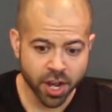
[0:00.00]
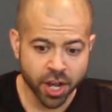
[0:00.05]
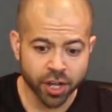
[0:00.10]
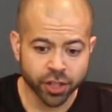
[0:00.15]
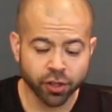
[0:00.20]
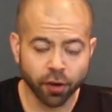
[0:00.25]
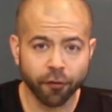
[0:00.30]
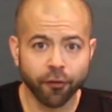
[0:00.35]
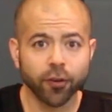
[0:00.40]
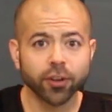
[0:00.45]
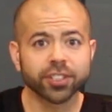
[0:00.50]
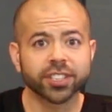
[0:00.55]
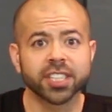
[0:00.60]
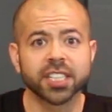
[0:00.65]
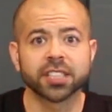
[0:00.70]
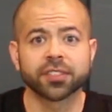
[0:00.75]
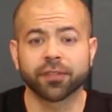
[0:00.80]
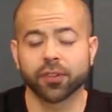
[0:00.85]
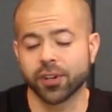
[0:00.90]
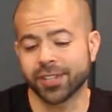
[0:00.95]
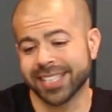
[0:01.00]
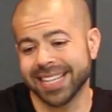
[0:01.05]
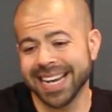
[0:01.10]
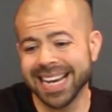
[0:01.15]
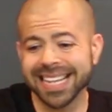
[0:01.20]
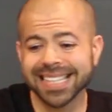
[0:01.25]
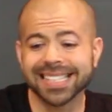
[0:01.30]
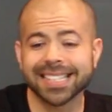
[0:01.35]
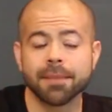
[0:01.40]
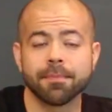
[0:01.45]
So first things first,
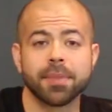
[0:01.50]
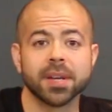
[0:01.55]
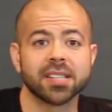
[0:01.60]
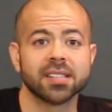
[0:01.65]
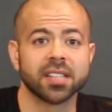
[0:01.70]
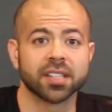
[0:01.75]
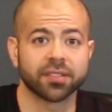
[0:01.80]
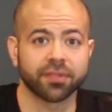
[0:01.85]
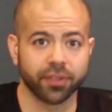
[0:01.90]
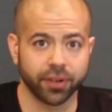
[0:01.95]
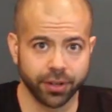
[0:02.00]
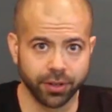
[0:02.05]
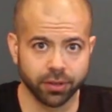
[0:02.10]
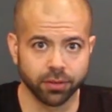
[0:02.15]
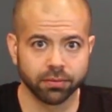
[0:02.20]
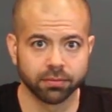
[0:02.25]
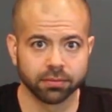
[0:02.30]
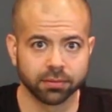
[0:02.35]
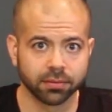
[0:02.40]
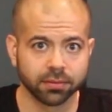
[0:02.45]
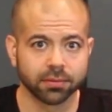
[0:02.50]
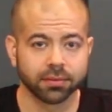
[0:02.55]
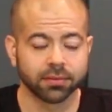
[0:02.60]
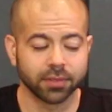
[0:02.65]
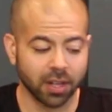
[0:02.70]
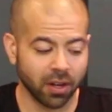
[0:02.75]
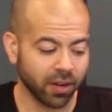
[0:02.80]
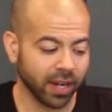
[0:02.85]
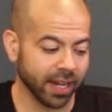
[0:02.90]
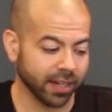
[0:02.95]
is the business for you?
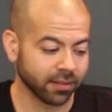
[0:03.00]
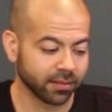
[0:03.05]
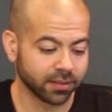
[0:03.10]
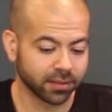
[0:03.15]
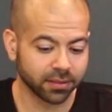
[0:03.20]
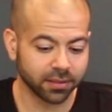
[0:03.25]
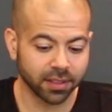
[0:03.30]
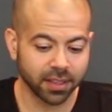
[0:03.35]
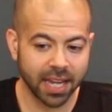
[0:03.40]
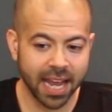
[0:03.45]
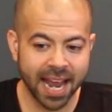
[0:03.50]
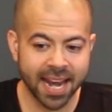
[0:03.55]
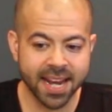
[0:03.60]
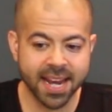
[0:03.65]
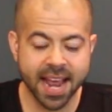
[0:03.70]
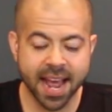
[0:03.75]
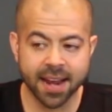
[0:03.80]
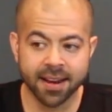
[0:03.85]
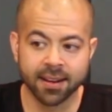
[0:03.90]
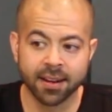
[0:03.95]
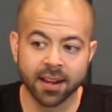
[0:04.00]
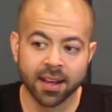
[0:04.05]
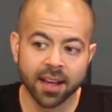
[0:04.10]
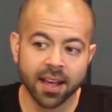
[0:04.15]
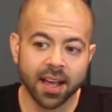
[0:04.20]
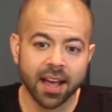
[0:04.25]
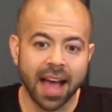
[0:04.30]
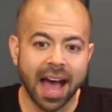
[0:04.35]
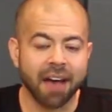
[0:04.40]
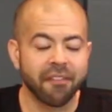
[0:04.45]
Okay. And
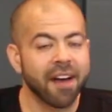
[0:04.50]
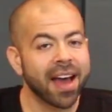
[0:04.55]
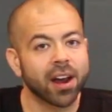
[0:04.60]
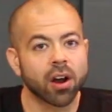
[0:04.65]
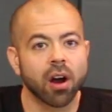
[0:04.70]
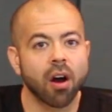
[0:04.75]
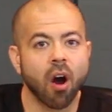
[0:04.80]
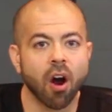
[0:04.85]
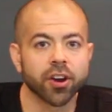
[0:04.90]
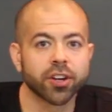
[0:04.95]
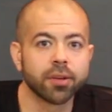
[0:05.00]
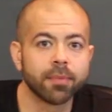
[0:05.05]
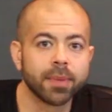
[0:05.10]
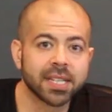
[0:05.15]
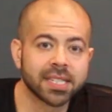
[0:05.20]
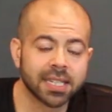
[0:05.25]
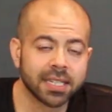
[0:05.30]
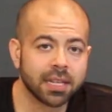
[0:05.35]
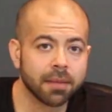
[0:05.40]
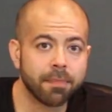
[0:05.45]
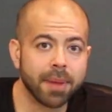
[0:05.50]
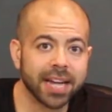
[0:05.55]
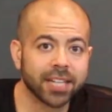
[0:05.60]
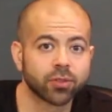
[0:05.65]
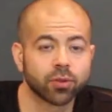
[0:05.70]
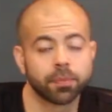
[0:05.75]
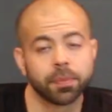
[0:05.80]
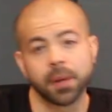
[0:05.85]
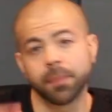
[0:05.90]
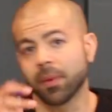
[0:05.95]
I've had arguments and
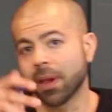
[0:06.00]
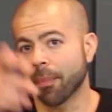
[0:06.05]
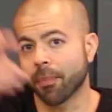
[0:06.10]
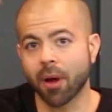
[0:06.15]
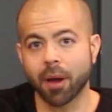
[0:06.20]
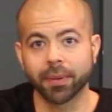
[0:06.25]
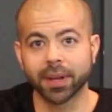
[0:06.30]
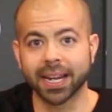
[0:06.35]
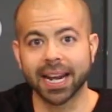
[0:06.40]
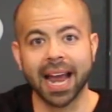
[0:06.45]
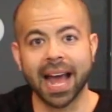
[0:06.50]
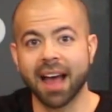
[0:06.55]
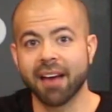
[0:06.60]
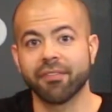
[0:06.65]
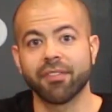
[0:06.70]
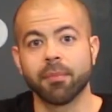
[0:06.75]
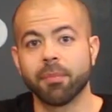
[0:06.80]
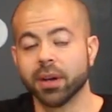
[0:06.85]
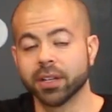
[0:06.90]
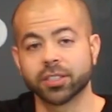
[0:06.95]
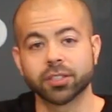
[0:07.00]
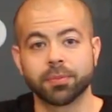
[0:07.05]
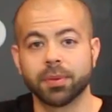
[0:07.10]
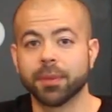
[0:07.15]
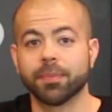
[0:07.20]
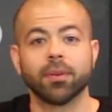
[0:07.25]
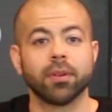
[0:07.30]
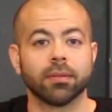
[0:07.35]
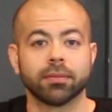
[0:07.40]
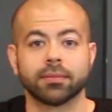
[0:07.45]
debates with people. I'm probably going to have a bunch of
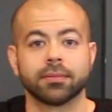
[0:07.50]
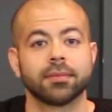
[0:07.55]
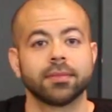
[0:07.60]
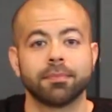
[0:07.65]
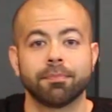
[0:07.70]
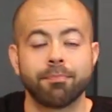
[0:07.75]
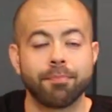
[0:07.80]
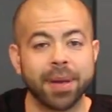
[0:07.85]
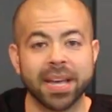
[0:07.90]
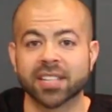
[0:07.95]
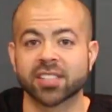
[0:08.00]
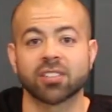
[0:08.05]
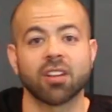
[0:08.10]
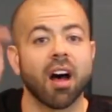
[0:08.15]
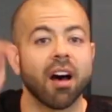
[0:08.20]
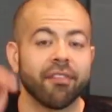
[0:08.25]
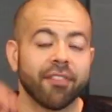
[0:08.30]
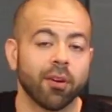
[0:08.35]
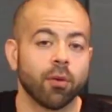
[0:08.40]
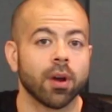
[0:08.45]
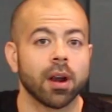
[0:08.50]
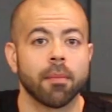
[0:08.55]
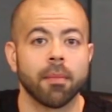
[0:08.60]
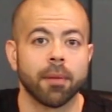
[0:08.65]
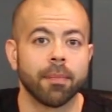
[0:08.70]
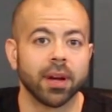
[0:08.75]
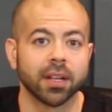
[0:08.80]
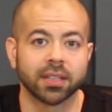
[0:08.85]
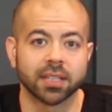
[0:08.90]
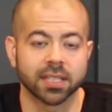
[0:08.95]
people pissed off at what I'm
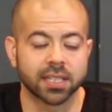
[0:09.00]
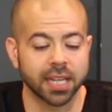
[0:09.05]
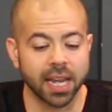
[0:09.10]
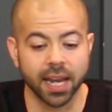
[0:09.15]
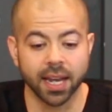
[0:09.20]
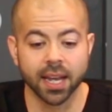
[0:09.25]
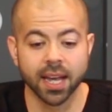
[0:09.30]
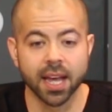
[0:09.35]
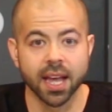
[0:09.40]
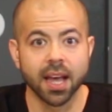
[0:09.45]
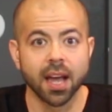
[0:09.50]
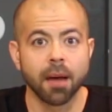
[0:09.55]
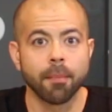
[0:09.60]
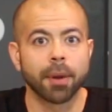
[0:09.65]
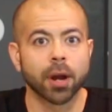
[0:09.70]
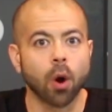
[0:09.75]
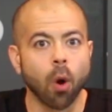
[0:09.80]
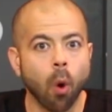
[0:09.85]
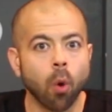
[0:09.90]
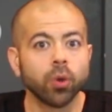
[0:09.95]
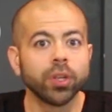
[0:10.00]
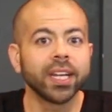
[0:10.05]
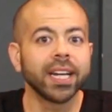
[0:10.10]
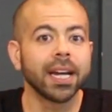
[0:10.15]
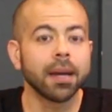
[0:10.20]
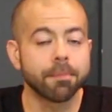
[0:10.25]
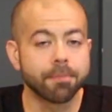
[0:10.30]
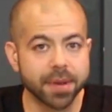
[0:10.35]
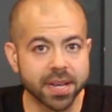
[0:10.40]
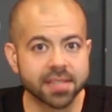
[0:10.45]
about to say. But
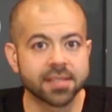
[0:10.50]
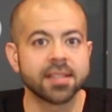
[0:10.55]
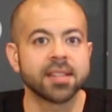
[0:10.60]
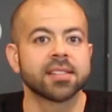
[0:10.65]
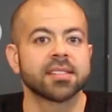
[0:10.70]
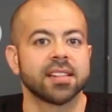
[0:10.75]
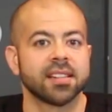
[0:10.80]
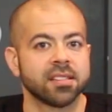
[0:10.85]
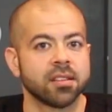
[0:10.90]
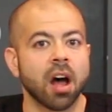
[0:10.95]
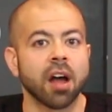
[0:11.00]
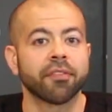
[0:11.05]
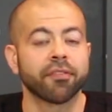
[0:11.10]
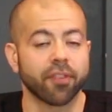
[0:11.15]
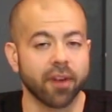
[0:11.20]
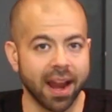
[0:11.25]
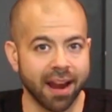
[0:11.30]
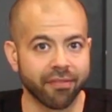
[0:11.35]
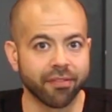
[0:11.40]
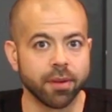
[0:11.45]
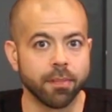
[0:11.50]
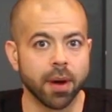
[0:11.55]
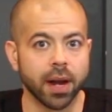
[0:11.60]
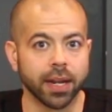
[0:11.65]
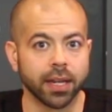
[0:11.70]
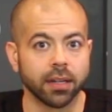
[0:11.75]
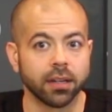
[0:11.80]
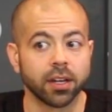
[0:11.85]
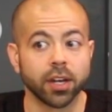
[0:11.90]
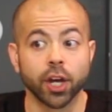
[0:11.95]
owning a business is not for
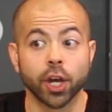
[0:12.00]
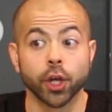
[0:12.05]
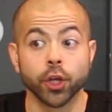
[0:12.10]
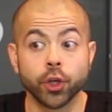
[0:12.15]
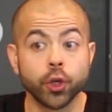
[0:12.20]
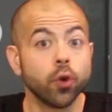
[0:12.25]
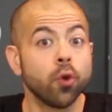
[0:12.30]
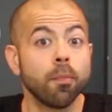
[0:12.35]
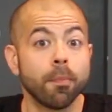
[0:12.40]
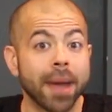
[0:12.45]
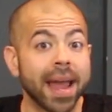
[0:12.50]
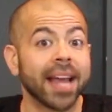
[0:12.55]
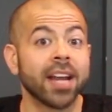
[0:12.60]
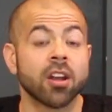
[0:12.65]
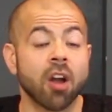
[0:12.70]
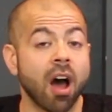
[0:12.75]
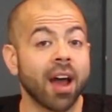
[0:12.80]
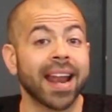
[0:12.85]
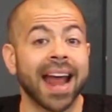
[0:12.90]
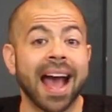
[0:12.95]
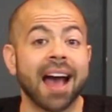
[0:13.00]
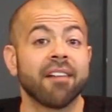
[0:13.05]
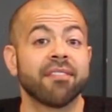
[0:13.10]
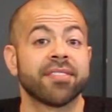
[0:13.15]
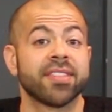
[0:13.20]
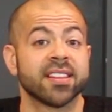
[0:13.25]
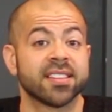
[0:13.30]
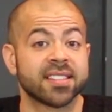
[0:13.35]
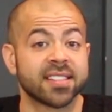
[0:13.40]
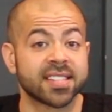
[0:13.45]
everybody. You may not
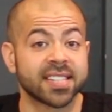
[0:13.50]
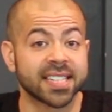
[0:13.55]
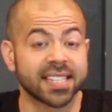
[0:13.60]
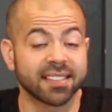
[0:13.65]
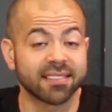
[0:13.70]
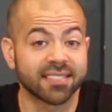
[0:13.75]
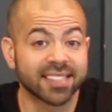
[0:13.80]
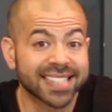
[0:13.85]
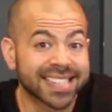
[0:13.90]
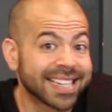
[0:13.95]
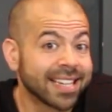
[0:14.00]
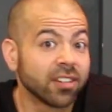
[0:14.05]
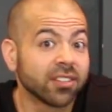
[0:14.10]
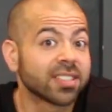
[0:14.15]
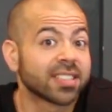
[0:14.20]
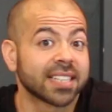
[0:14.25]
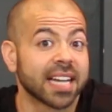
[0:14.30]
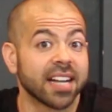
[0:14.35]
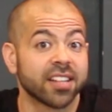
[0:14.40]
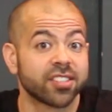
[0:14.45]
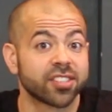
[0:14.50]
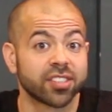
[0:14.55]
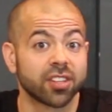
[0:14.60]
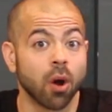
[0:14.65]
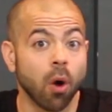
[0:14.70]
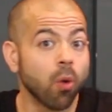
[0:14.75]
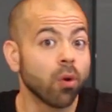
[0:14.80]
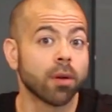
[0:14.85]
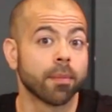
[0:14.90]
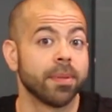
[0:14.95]
have the skill sets
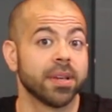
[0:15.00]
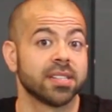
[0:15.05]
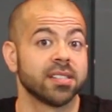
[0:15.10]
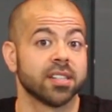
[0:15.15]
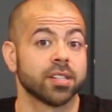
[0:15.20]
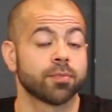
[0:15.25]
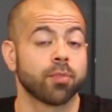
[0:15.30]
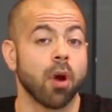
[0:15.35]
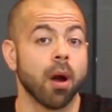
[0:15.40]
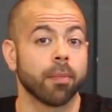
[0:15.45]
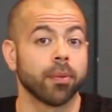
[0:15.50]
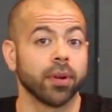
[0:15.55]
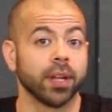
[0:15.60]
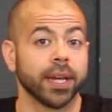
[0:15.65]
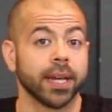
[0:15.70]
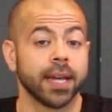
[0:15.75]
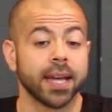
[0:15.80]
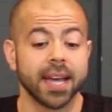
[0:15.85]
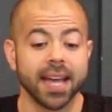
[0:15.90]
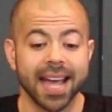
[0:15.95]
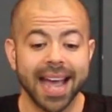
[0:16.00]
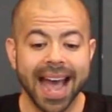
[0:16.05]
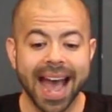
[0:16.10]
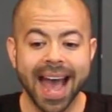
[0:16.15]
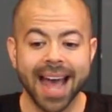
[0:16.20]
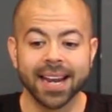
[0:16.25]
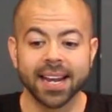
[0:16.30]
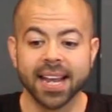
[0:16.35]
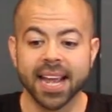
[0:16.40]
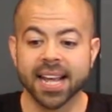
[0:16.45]
to own a business properly.
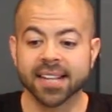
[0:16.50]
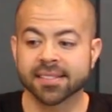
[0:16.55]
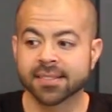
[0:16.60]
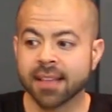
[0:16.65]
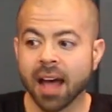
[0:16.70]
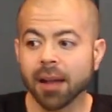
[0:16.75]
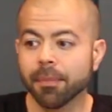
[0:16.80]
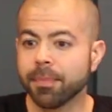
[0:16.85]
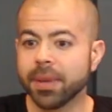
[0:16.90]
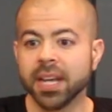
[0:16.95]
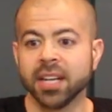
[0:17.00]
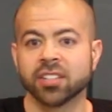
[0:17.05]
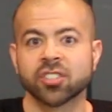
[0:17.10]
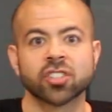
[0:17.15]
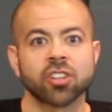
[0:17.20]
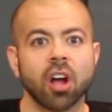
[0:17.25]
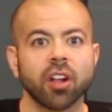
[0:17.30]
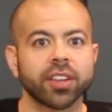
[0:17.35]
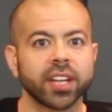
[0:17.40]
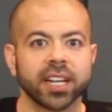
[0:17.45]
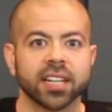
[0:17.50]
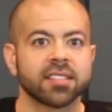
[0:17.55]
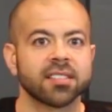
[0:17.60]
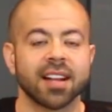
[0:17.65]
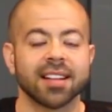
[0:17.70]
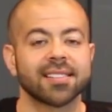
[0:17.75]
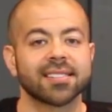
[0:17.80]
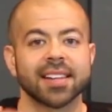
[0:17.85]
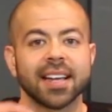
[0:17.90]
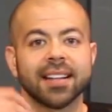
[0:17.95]
And it's not being insulting. It's
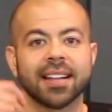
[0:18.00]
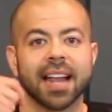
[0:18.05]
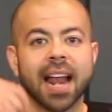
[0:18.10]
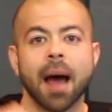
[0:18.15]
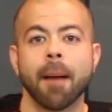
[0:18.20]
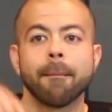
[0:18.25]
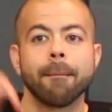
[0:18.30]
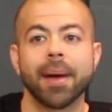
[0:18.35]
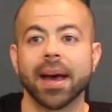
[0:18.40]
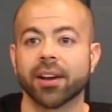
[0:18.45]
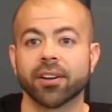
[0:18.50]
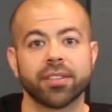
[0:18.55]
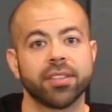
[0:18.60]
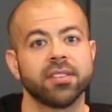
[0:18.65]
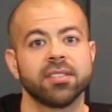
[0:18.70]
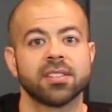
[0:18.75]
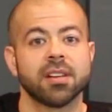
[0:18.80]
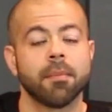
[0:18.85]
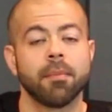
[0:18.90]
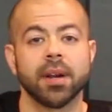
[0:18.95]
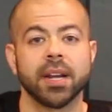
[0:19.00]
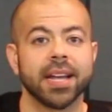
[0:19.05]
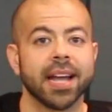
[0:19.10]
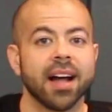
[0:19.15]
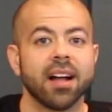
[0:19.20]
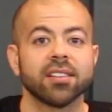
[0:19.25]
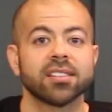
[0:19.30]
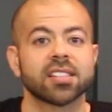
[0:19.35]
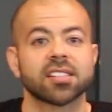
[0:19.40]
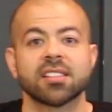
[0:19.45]
not saying that I'm better than somebody
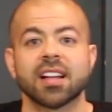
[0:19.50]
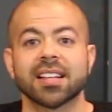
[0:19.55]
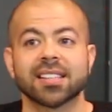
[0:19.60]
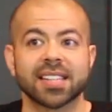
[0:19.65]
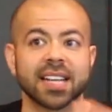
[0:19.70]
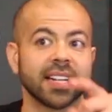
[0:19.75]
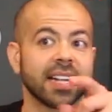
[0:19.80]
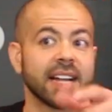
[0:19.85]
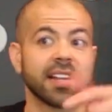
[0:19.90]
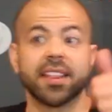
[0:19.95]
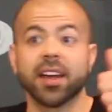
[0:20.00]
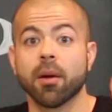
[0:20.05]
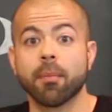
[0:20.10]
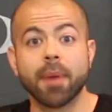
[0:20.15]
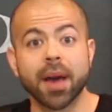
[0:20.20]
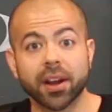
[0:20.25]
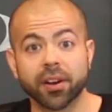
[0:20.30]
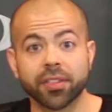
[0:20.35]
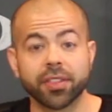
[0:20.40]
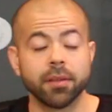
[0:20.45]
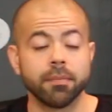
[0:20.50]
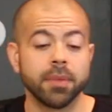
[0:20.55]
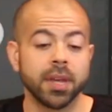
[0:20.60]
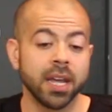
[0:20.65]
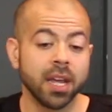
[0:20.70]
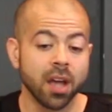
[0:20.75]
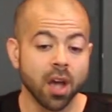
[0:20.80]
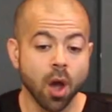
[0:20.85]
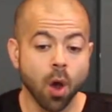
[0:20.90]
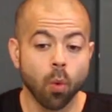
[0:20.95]
else. It's not saying that they're better than
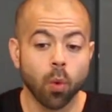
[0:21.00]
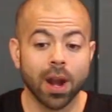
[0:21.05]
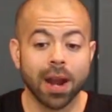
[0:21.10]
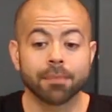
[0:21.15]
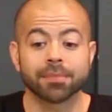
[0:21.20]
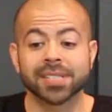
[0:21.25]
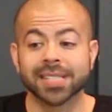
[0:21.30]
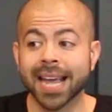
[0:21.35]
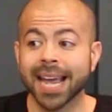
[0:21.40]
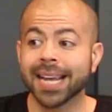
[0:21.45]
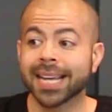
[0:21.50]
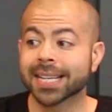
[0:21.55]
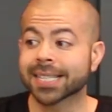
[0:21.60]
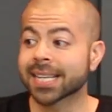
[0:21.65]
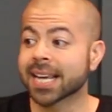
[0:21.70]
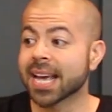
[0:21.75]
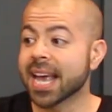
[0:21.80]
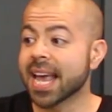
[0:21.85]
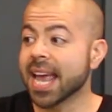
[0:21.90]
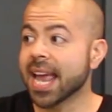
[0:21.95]
me. What I'm saying is